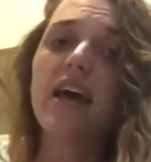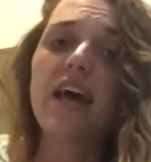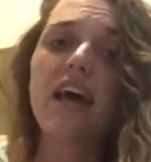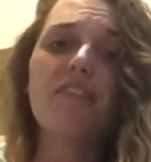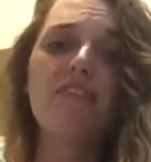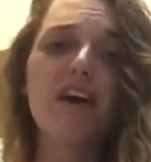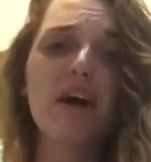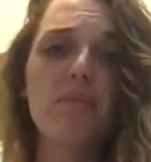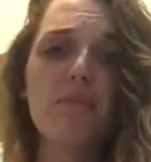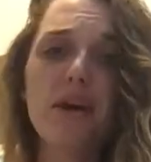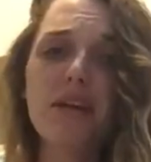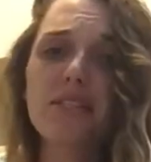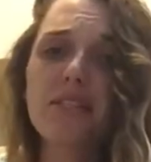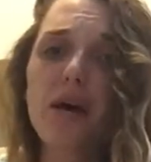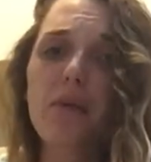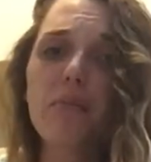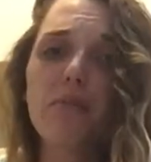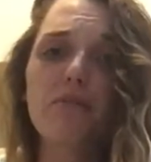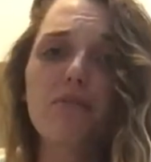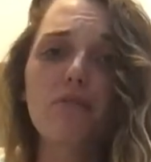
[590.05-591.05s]
If I mess
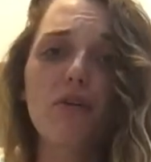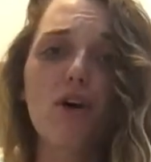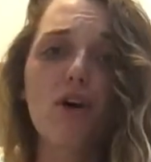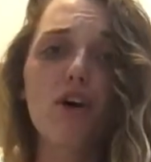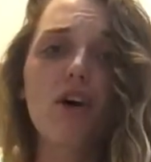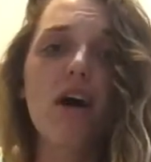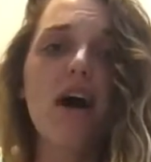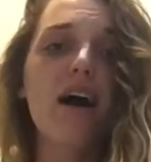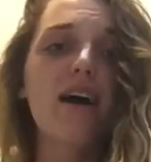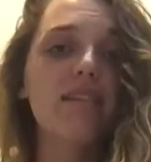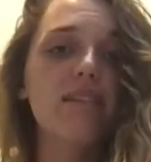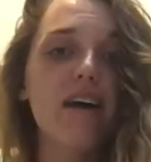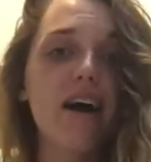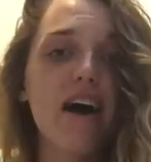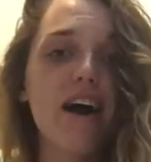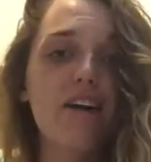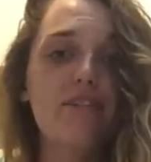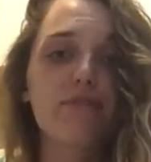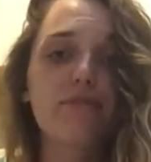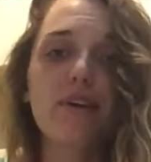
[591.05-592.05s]
up and fall, I
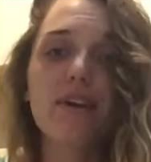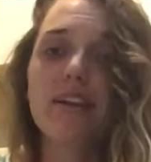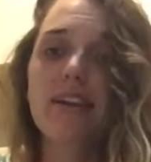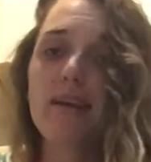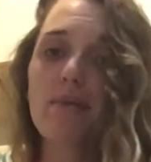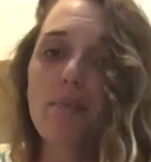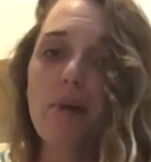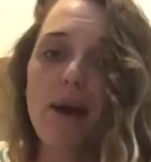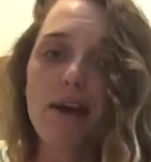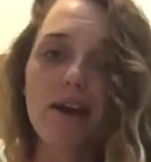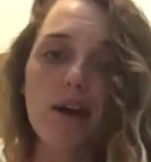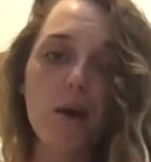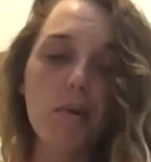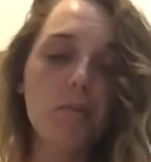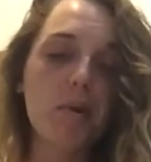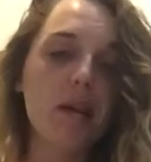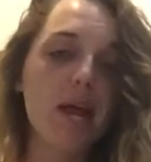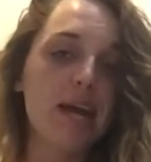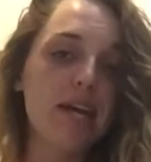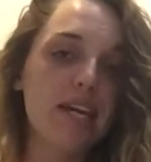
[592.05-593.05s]
laugh and get back
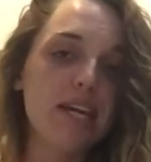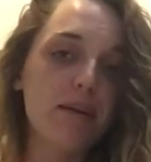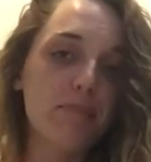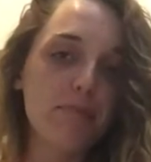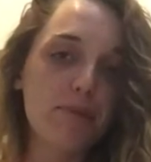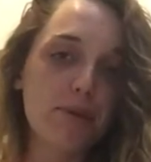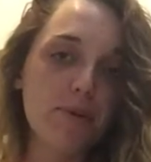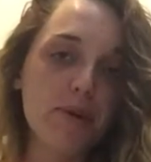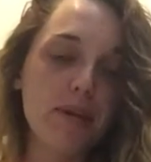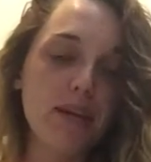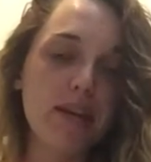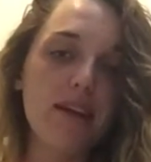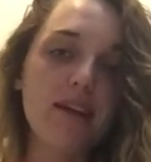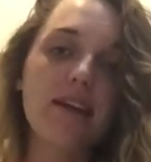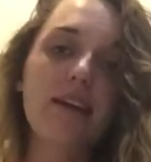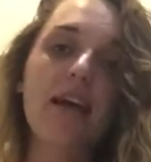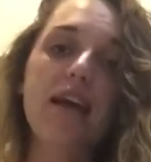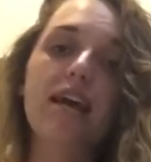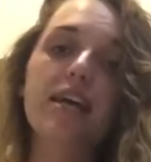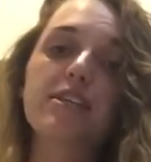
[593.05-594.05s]
up and I keep doing
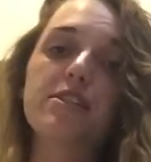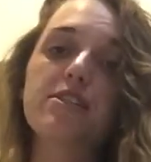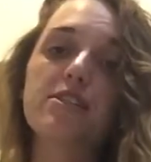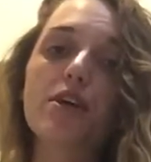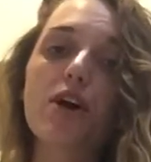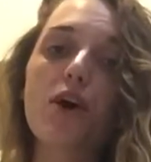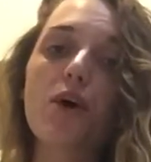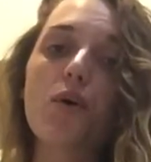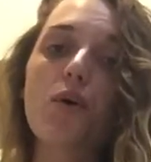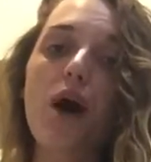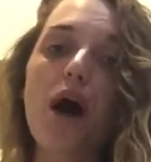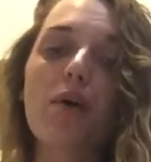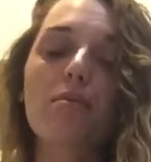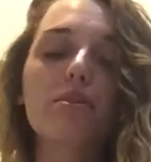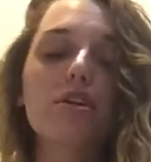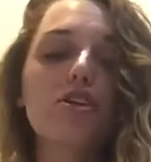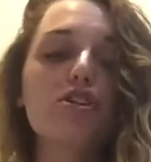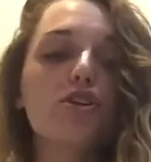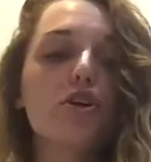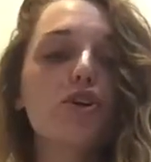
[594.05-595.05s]
it. So I'm
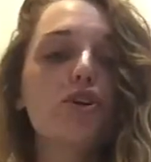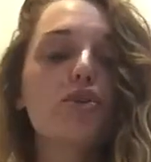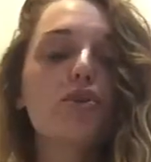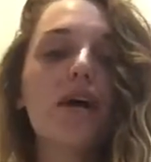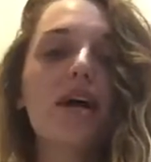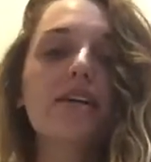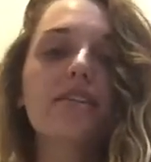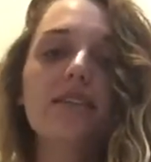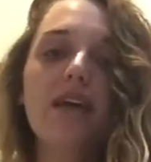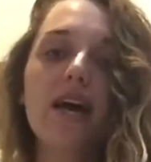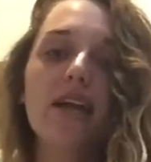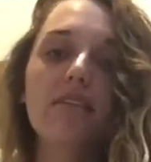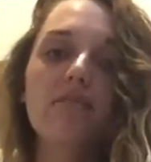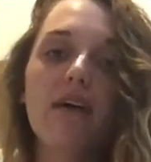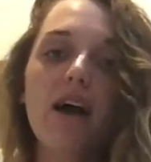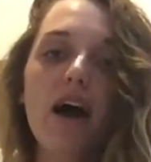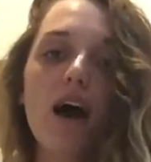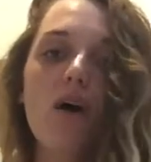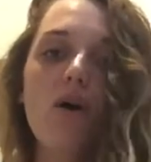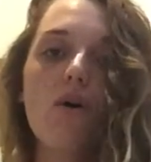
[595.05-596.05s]
going to show you guys kind of
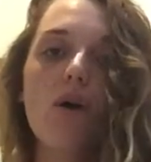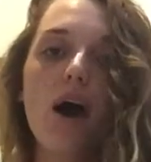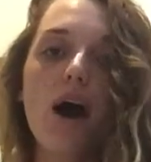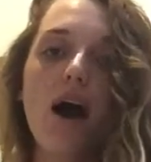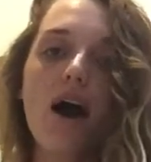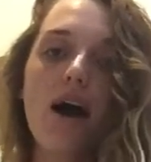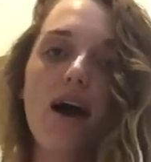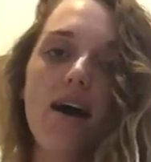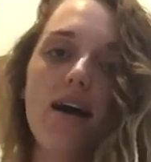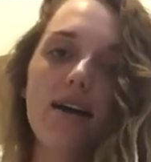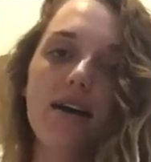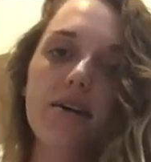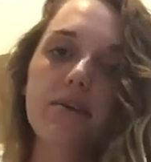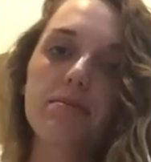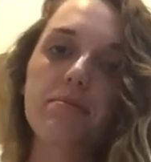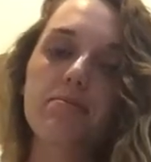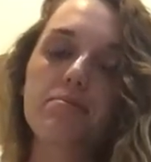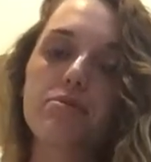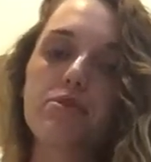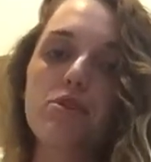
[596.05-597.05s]
how
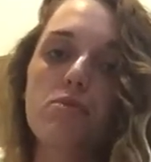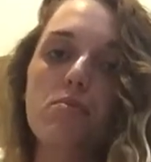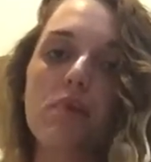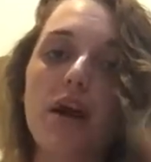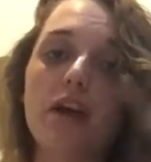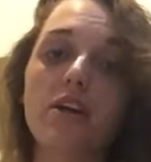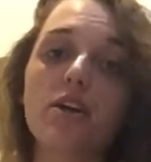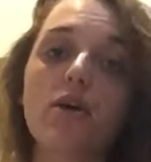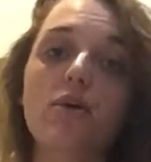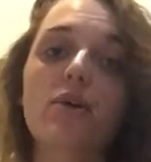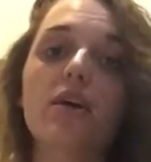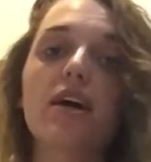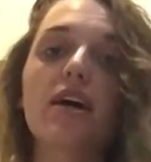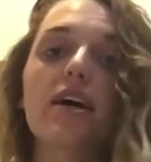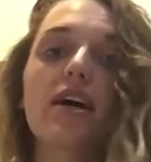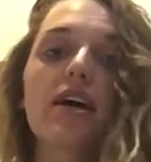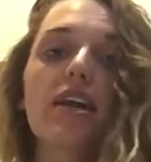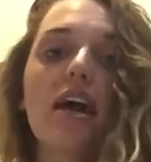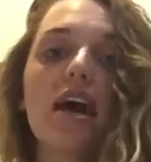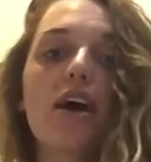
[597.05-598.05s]
I do my yoga,
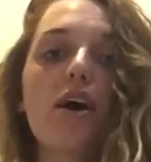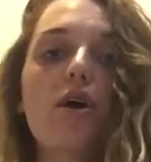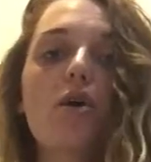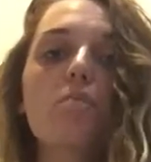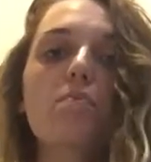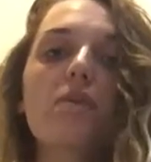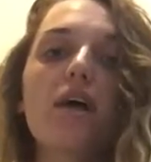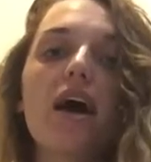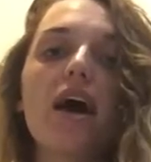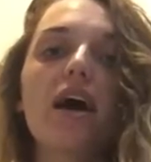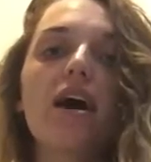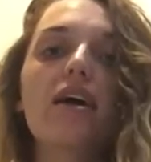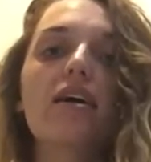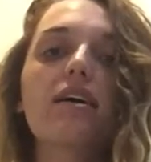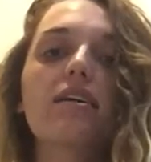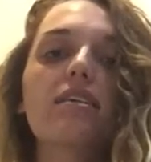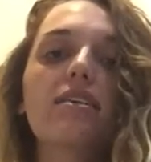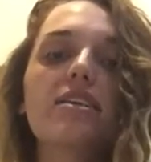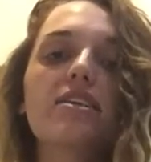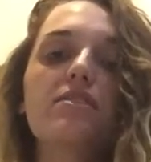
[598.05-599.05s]
and I hope that
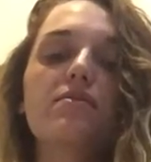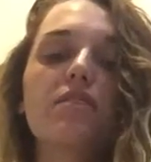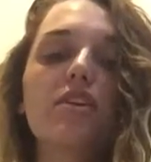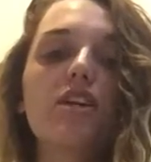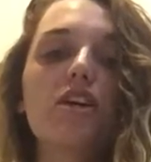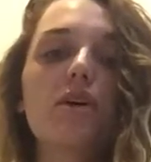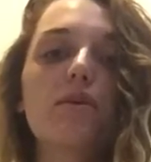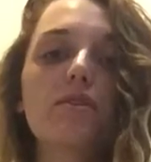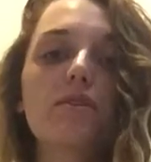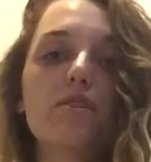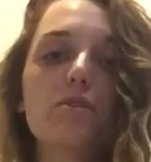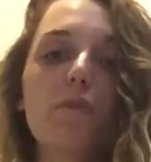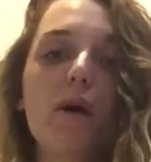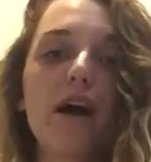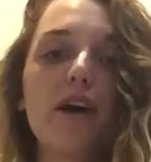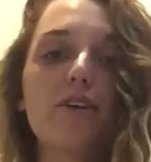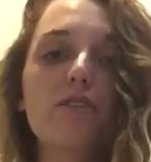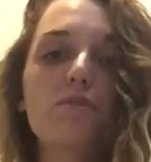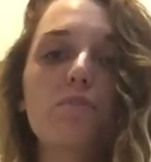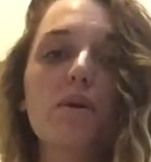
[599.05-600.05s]
this video
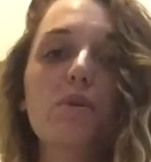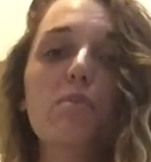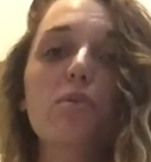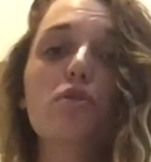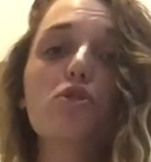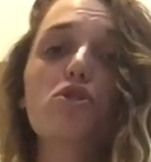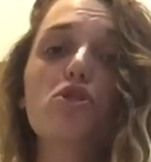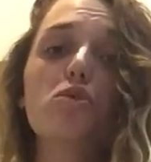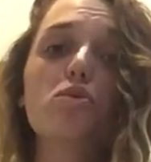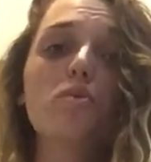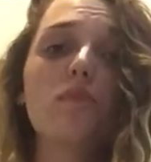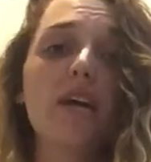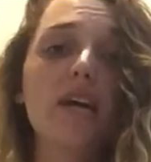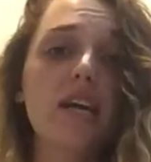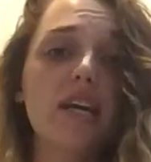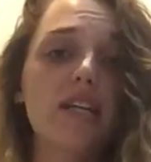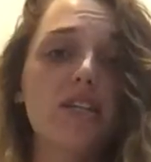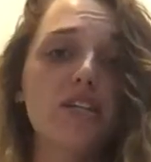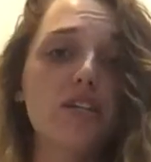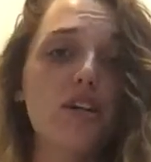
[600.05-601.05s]
inspires people to
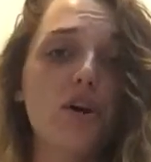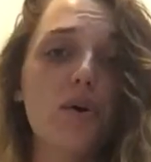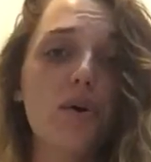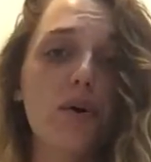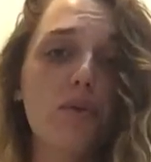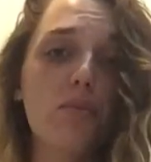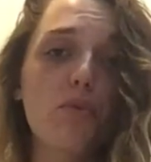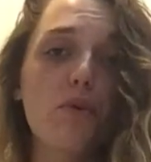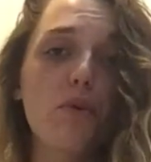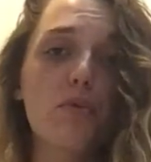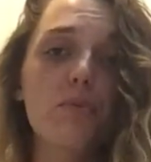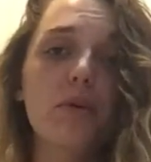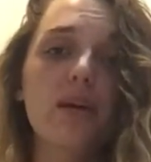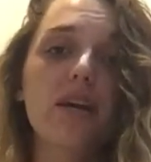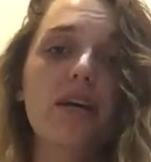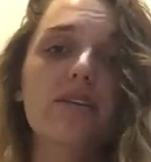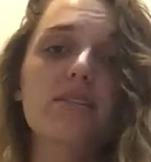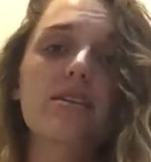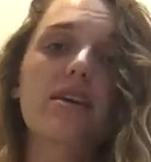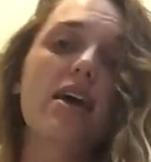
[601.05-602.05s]
get into yoga more,
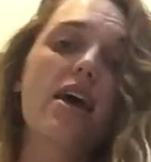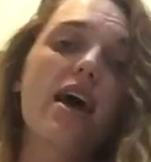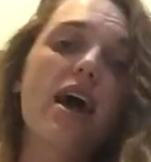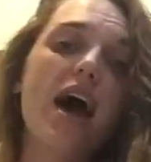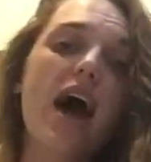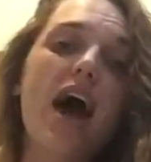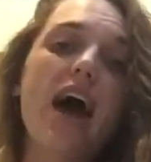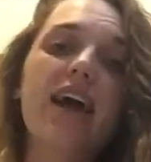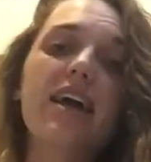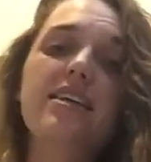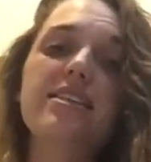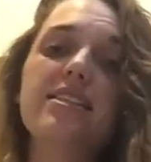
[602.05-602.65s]
because I